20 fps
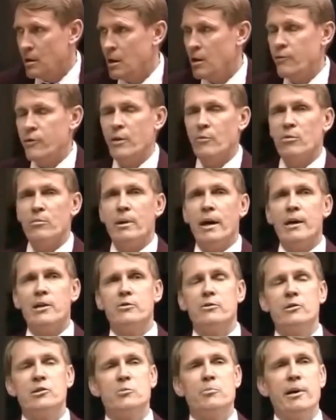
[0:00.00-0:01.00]
If there were
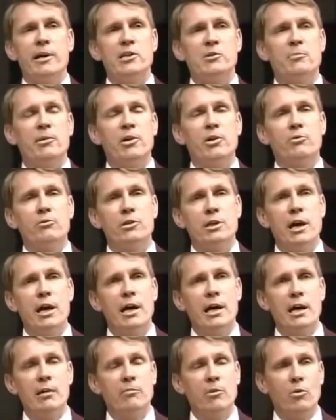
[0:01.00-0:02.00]
matter and space but no
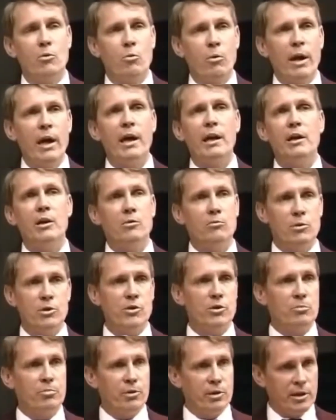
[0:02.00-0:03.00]
time, when would
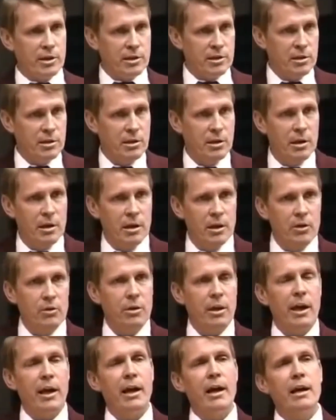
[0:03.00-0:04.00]
you put it? You
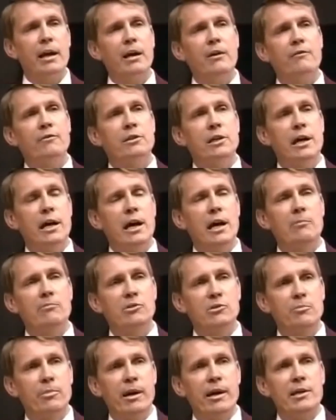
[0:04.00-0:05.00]
cannot have time,
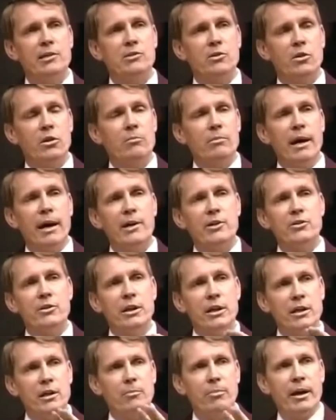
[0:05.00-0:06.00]
space, or matter
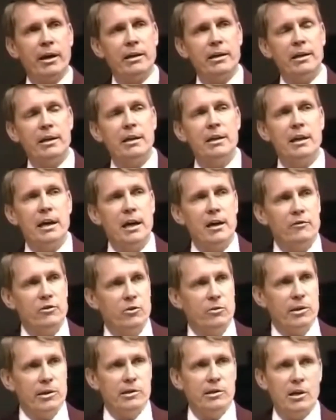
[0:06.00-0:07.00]
independently. They have
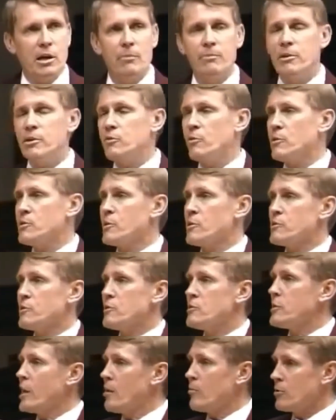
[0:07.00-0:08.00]
to come into
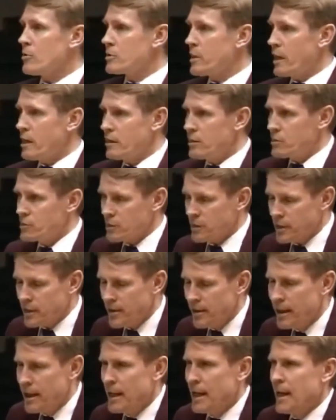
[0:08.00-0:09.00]
existence simultaneously.
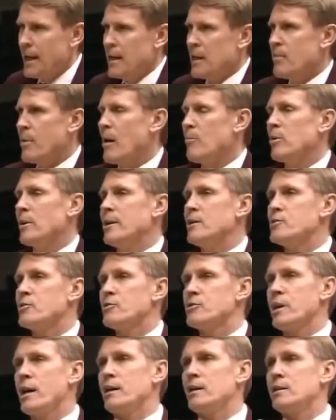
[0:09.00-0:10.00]
The Bible
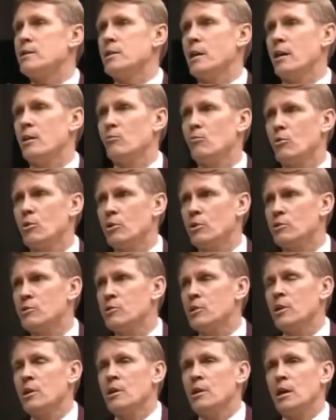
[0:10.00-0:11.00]
answers that in ten
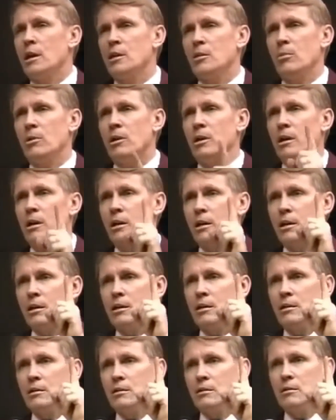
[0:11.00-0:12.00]
words. In the
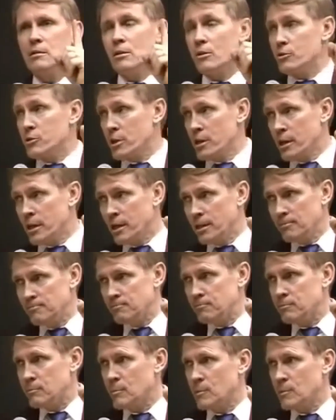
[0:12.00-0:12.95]
beginning, there's time.